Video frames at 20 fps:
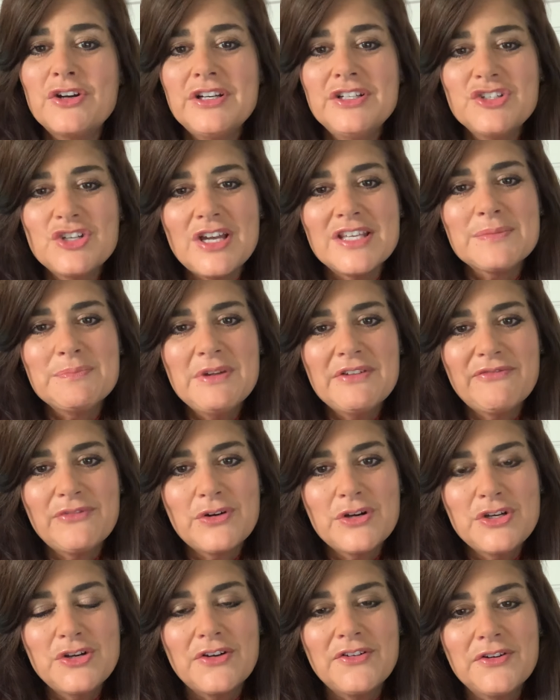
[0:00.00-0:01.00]
adjustment
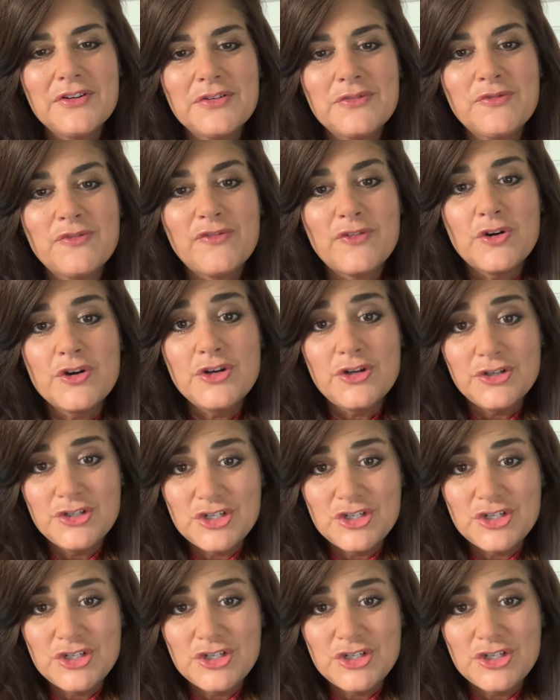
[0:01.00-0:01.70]
for your